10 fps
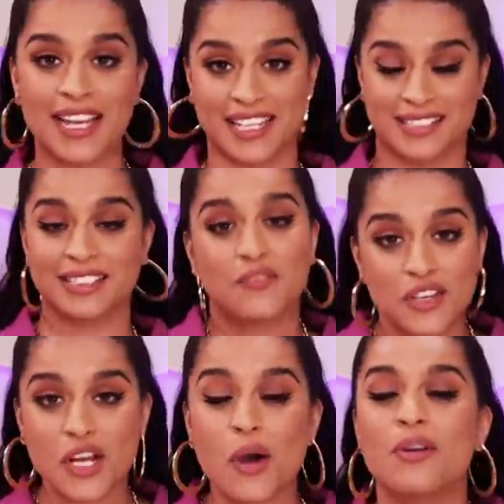like it. If
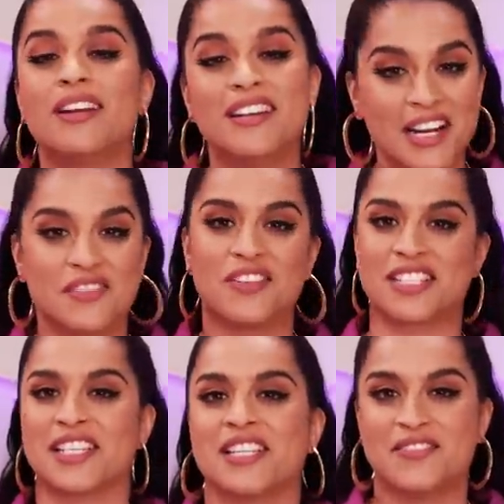you don't, none of
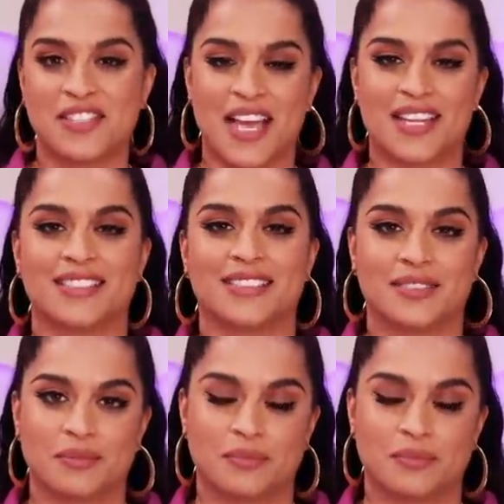us can leave set.